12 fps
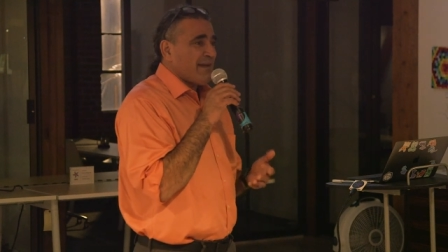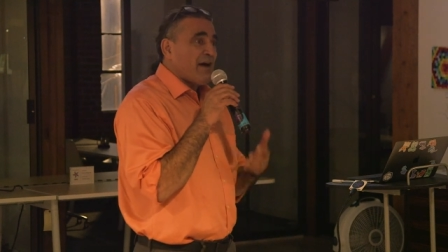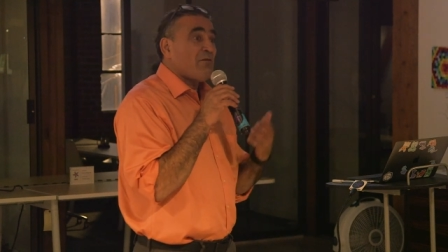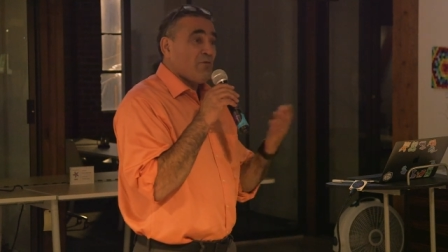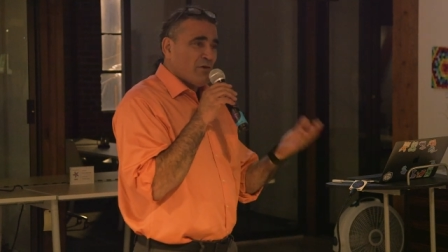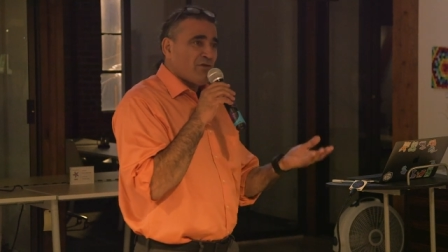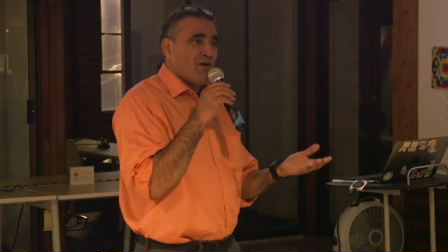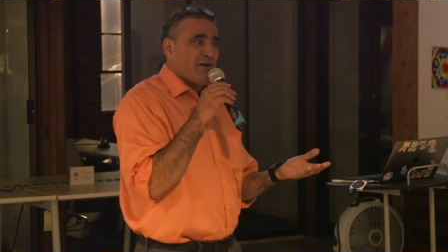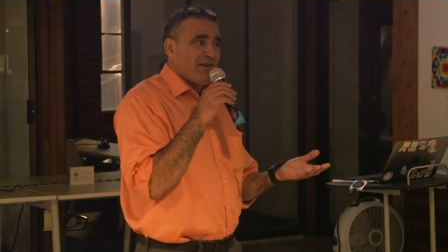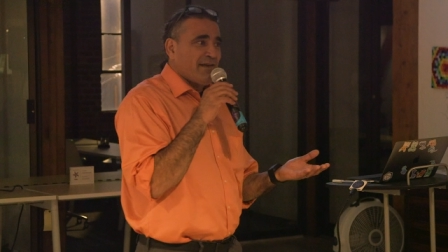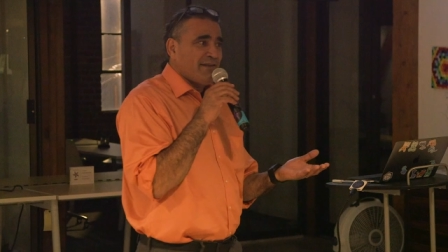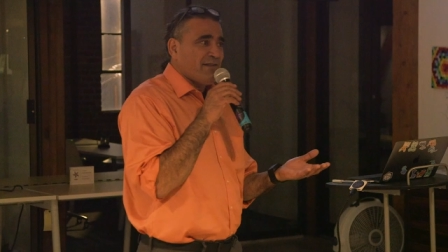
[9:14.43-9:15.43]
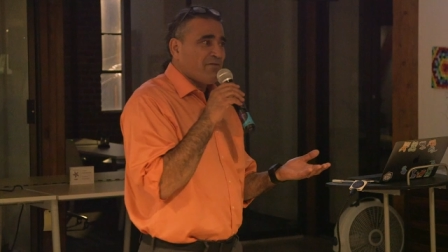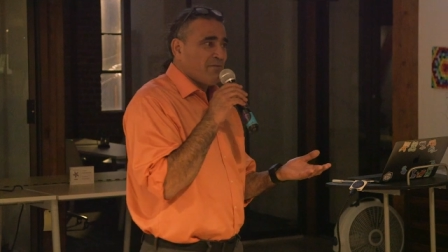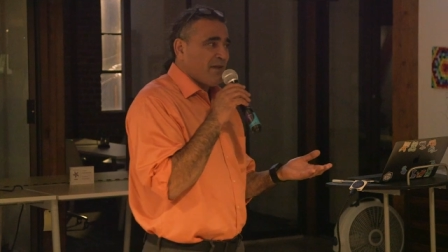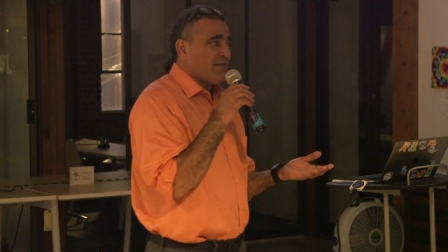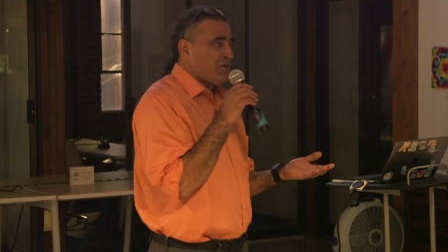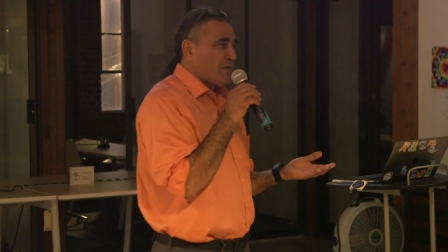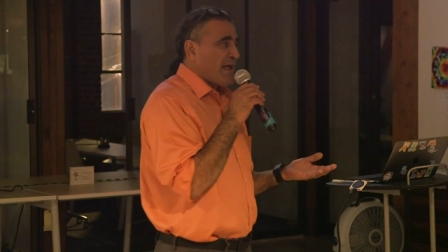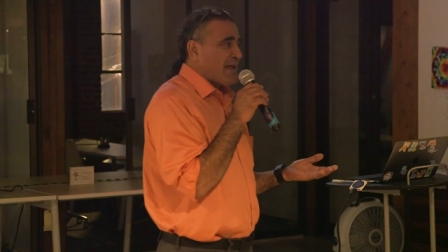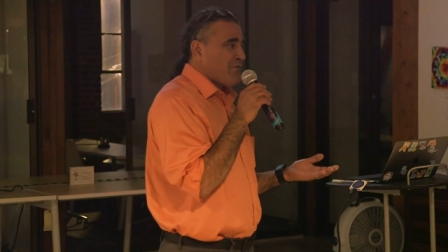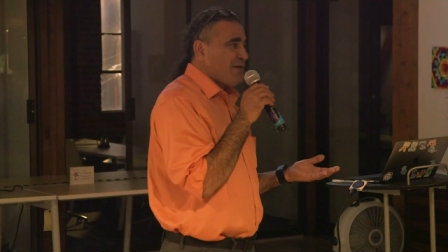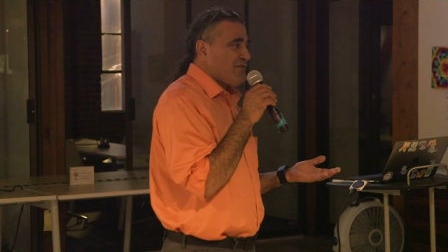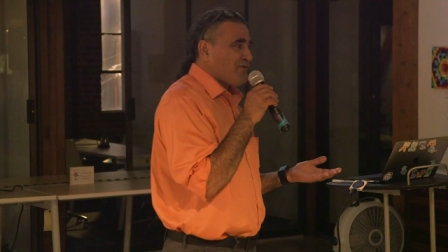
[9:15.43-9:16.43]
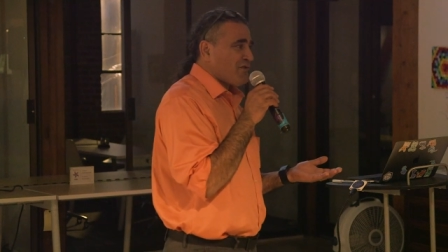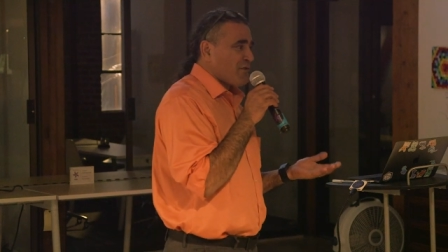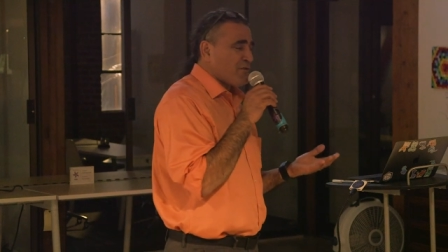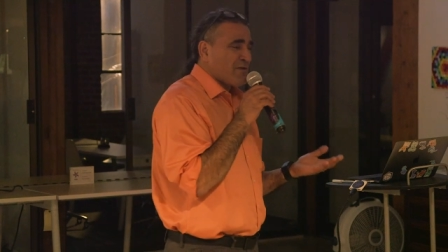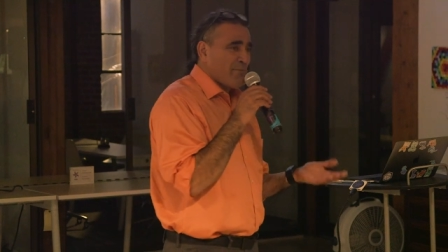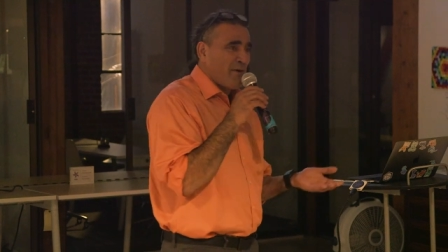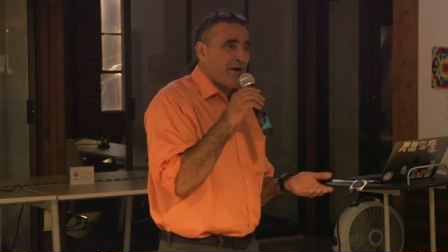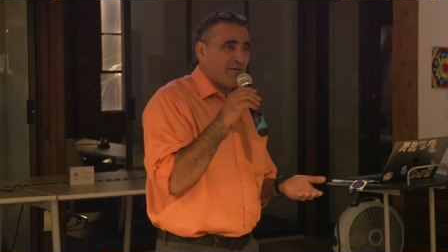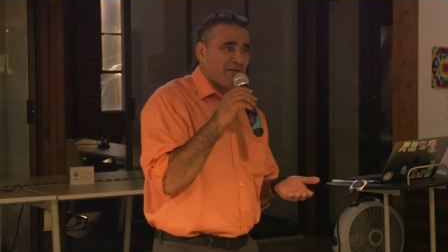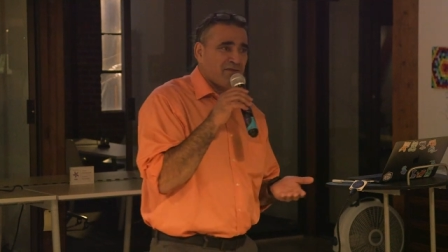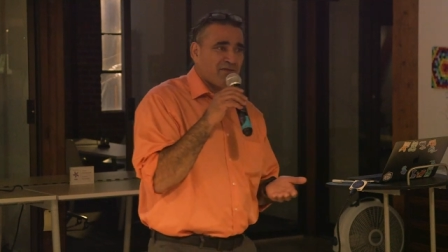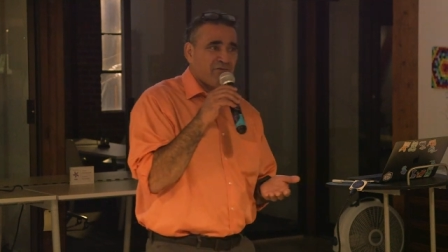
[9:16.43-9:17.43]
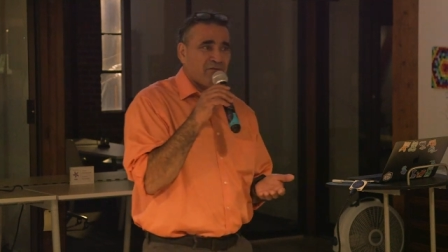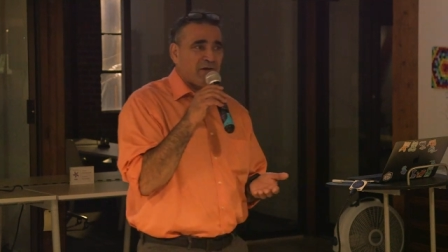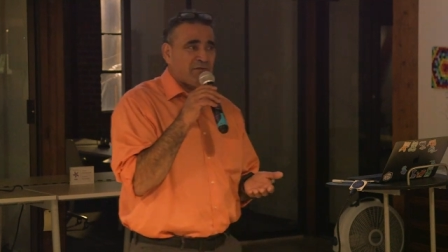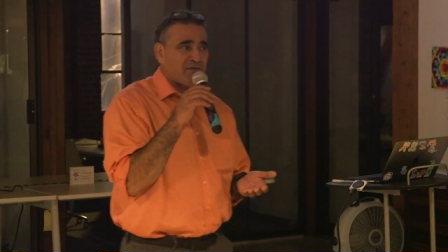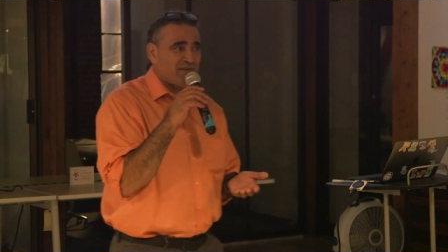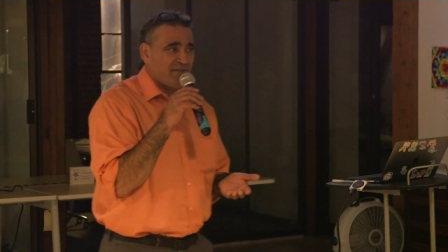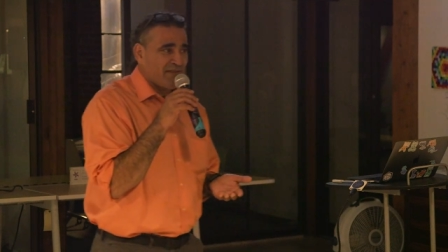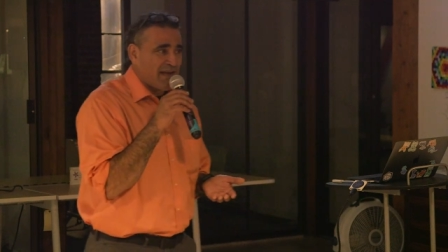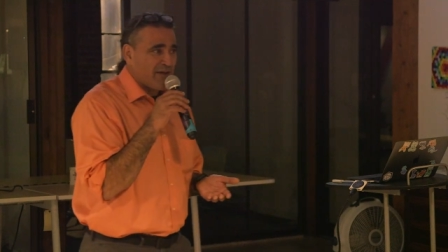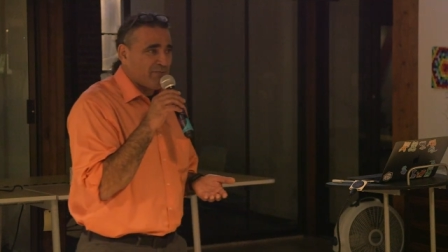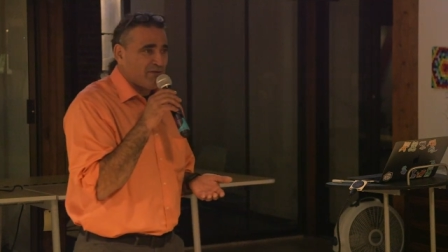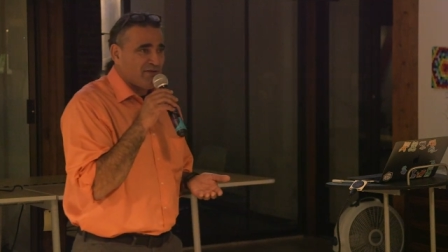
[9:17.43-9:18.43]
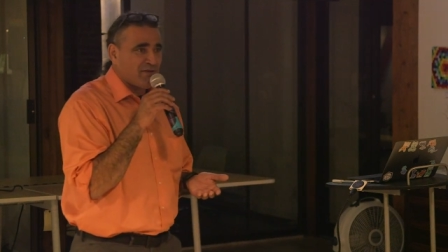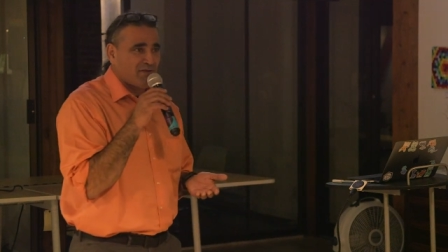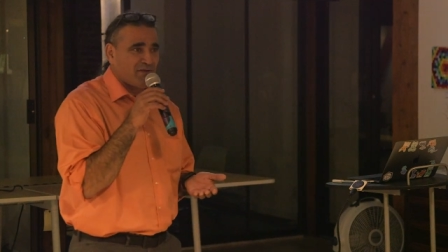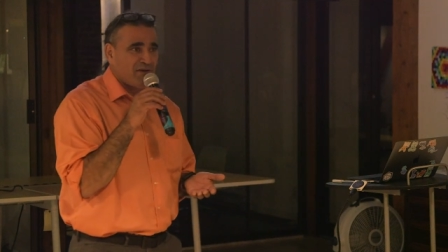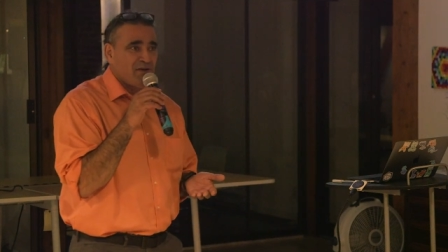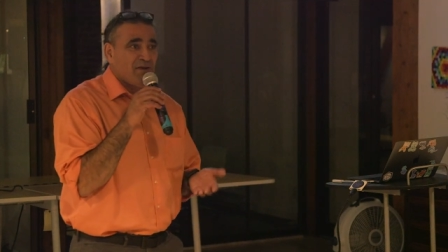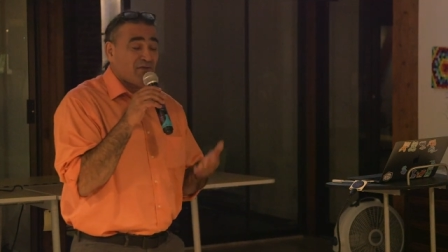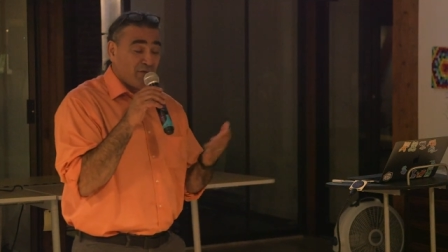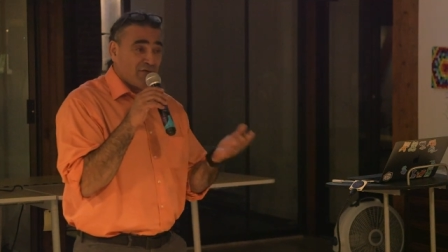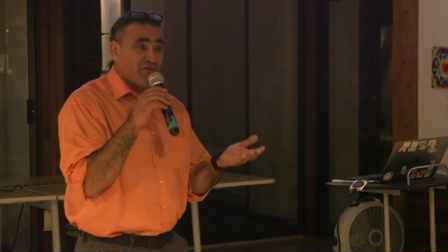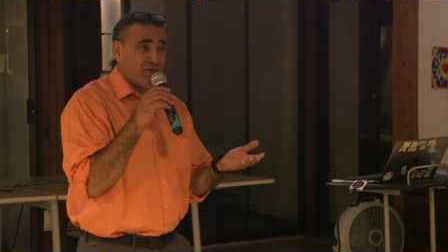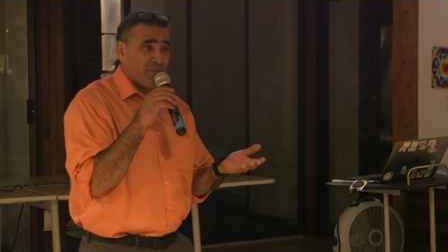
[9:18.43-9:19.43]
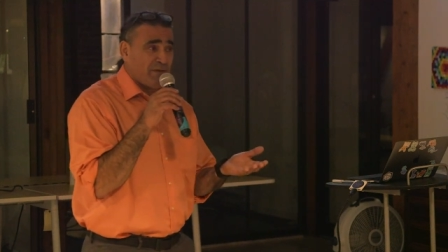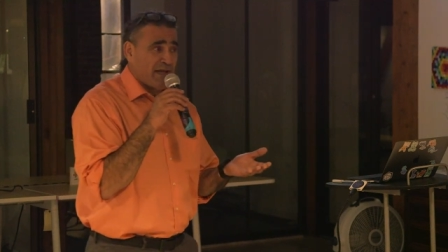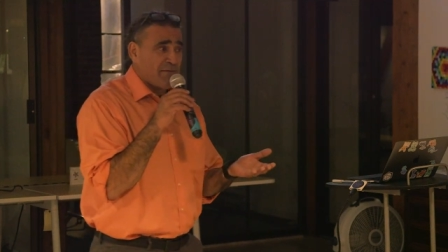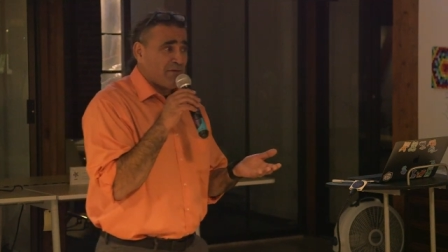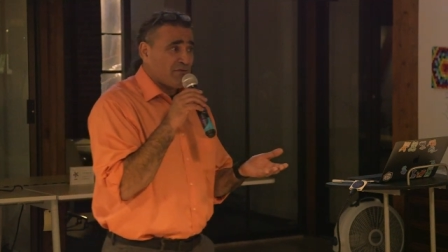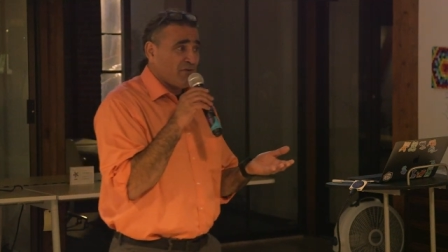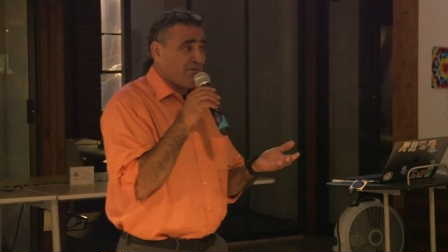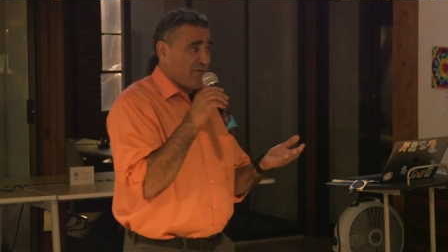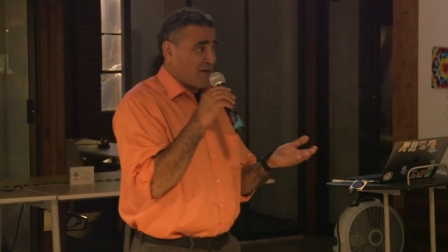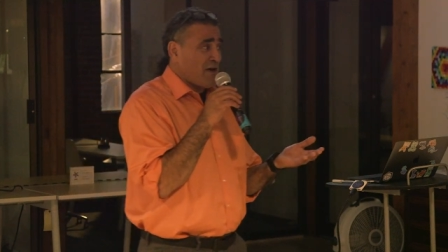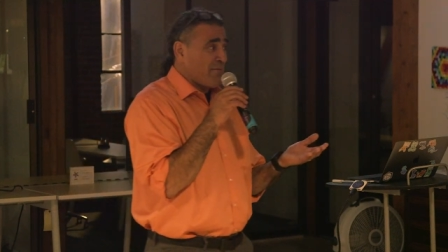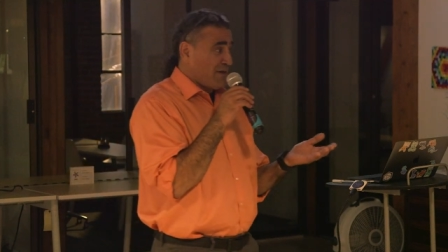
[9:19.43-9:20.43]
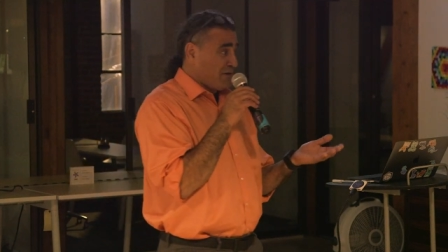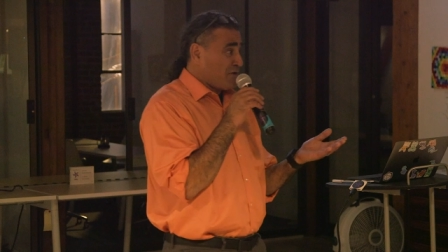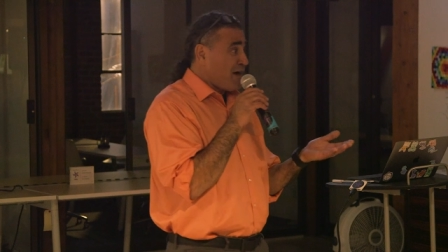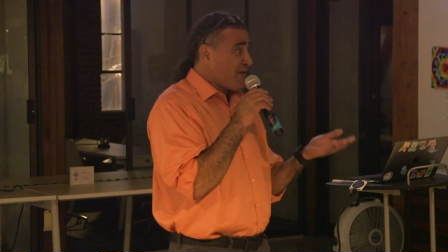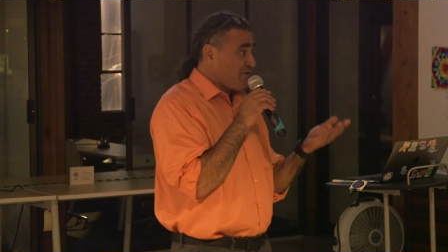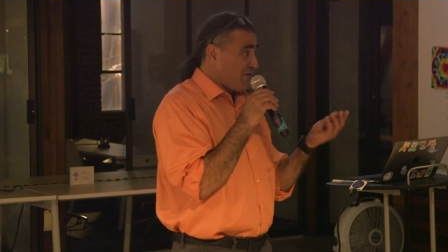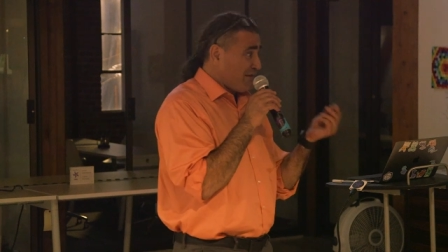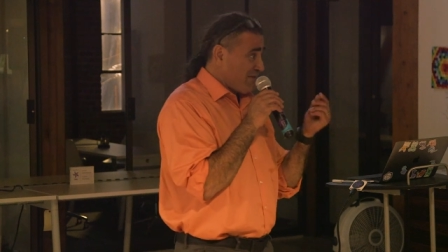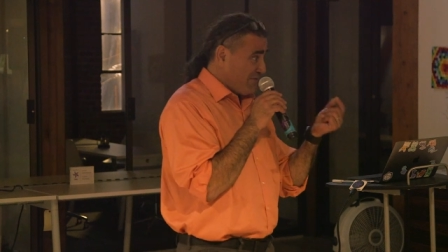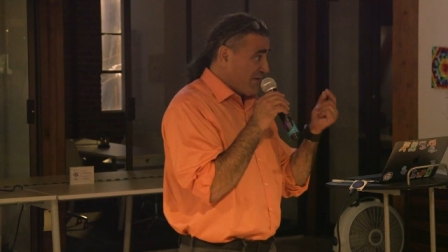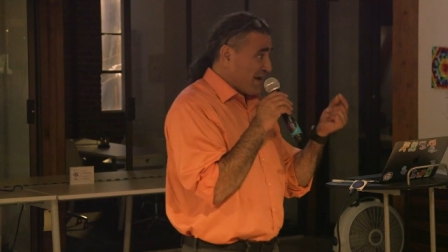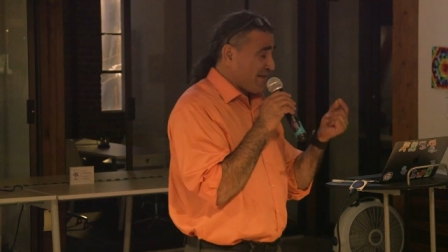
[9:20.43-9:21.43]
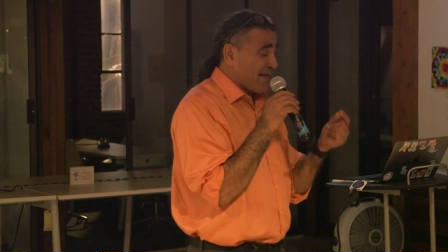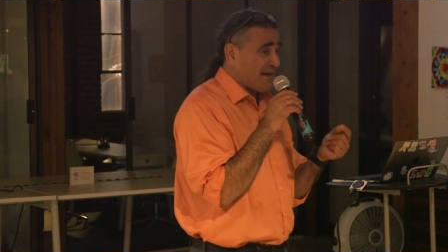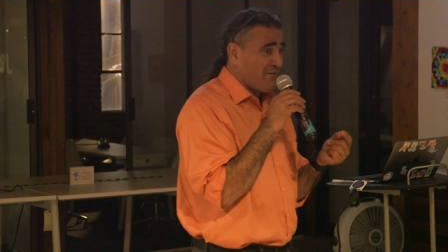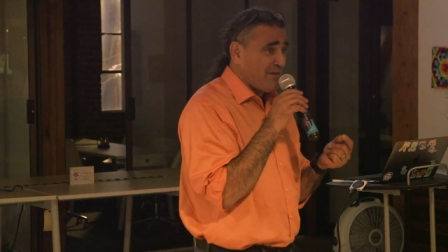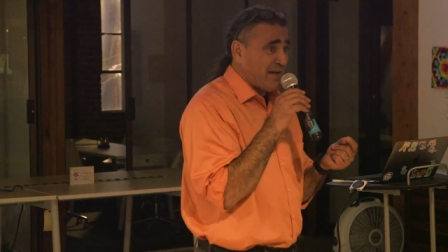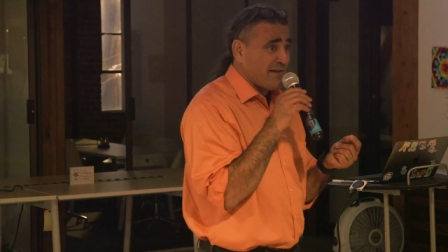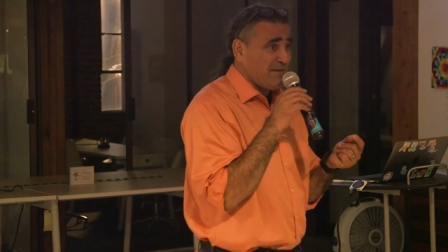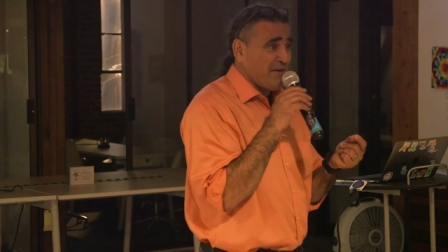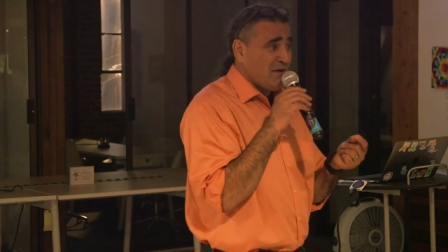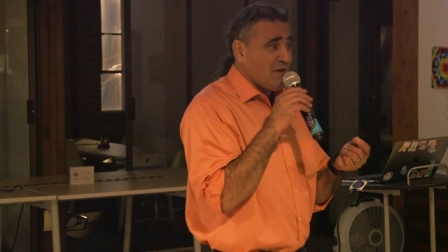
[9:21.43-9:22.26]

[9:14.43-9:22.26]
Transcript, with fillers: Now, we're talking in the, in the language or in the parlance of frequencies and amplitudes. So we should be able to phenomenologically find that event.